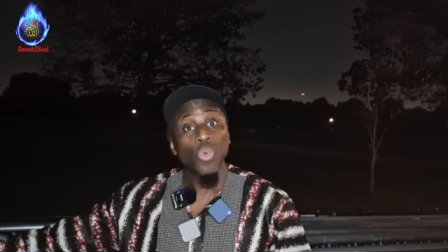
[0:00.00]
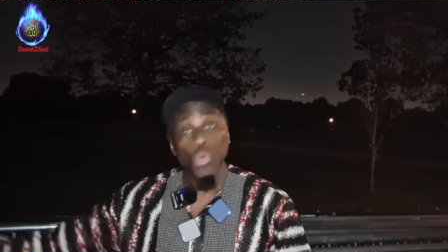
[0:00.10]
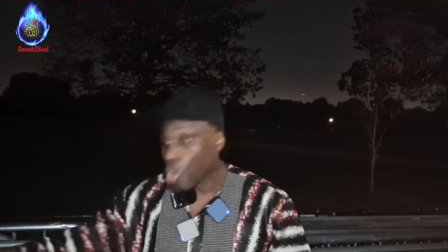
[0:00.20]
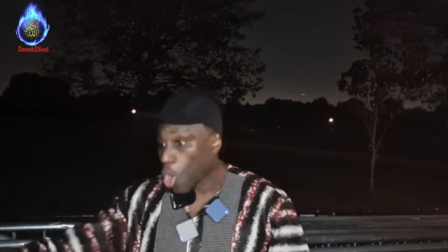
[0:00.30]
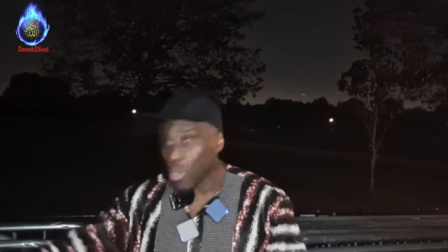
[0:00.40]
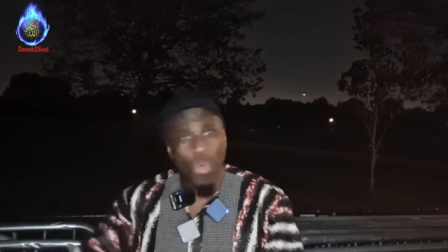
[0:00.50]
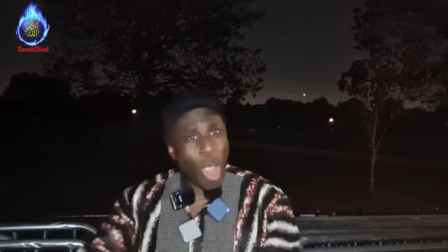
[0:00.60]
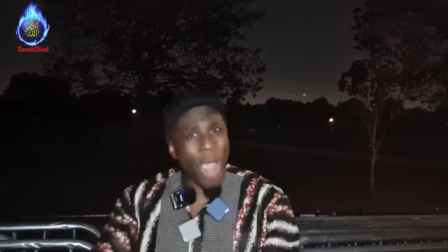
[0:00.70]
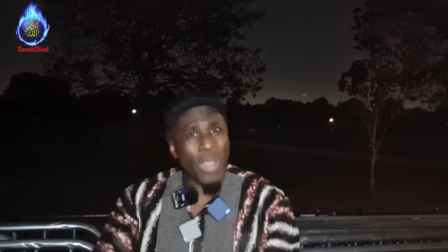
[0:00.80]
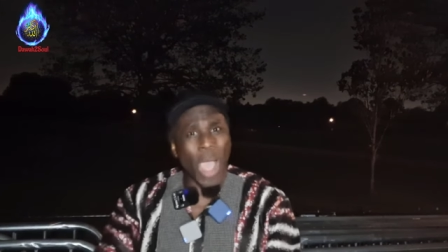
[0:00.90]
John,
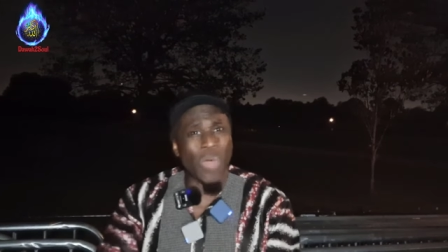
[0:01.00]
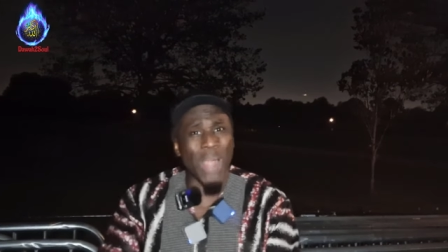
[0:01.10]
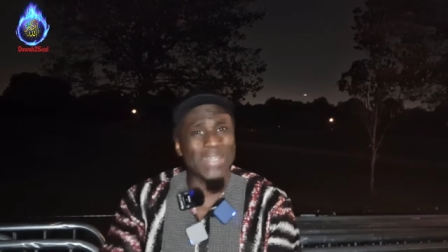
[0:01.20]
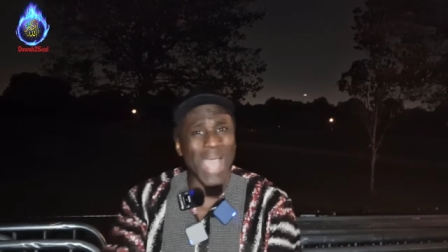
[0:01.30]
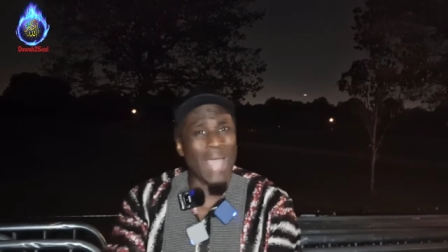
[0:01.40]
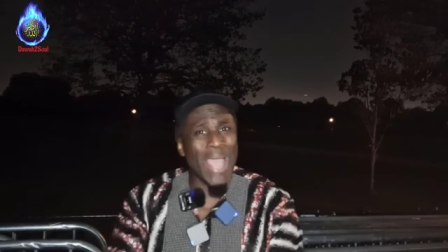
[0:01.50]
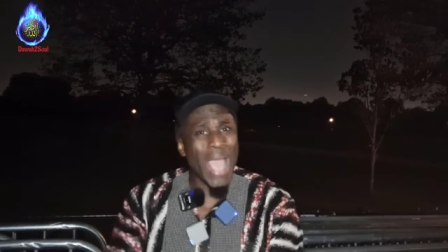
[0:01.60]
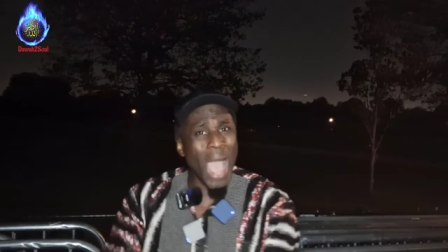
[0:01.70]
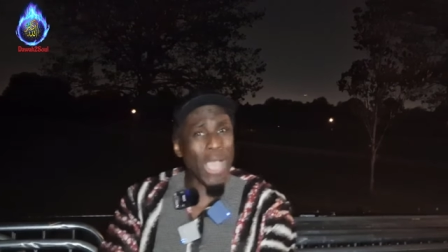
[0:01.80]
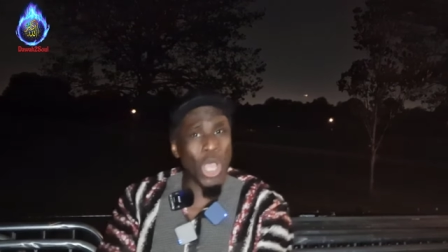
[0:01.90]
how, how, can, can,
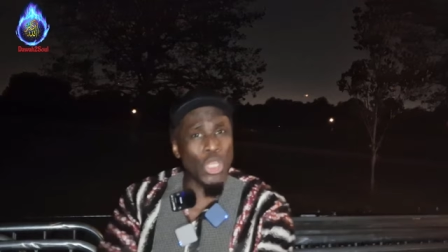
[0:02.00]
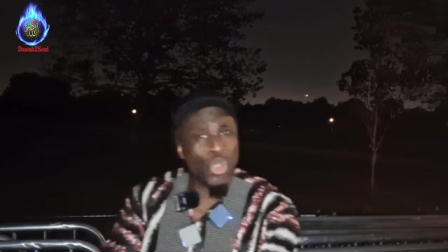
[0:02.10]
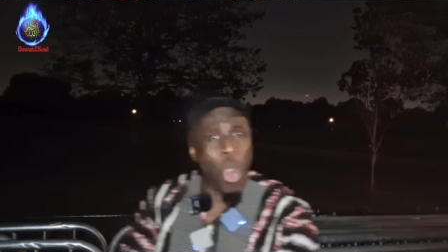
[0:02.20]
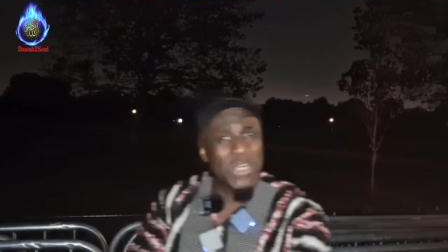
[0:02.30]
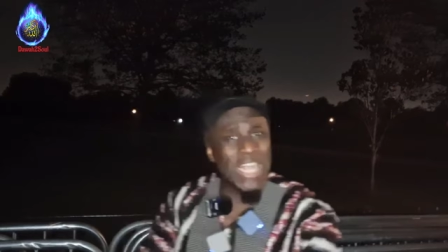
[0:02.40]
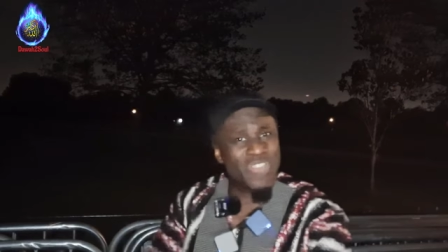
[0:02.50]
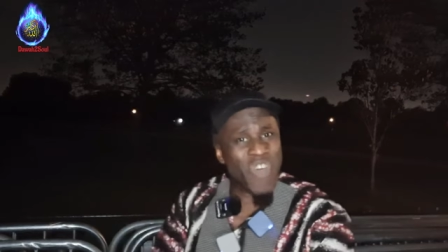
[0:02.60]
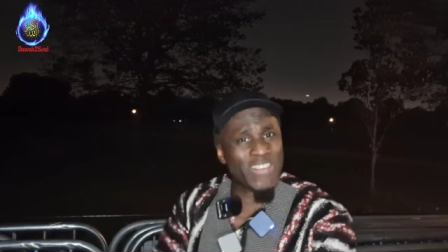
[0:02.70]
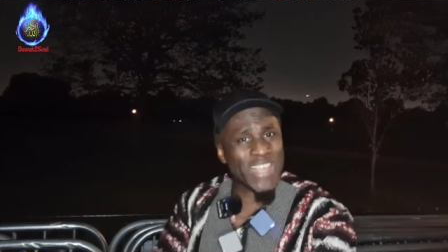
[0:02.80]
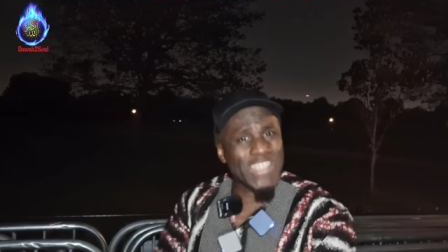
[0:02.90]
how can you quote this
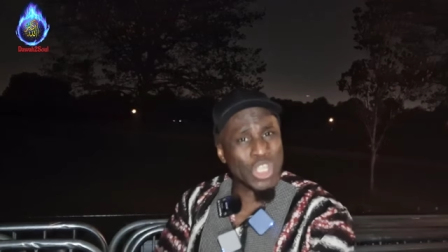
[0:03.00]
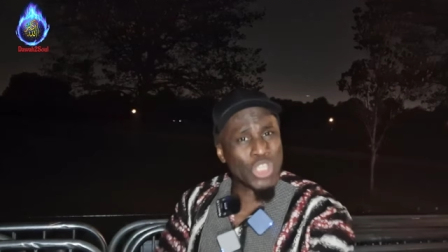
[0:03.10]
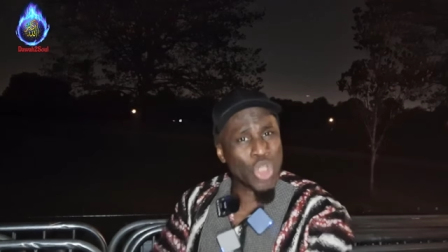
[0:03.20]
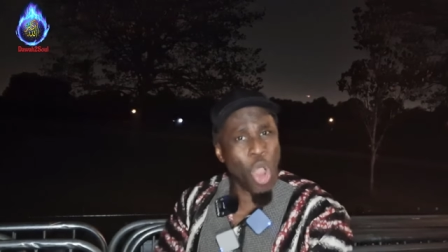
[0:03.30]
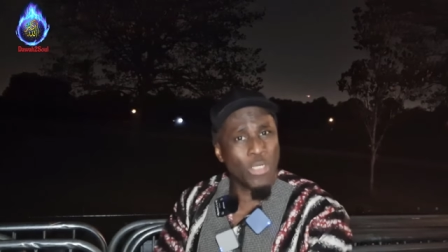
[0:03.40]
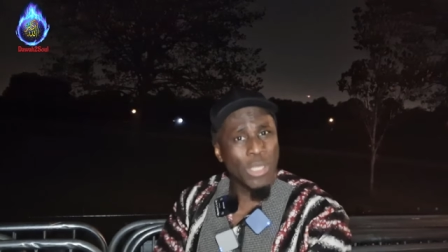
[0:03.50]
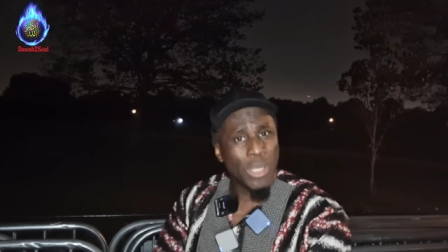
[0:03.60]
verse? Jesus God.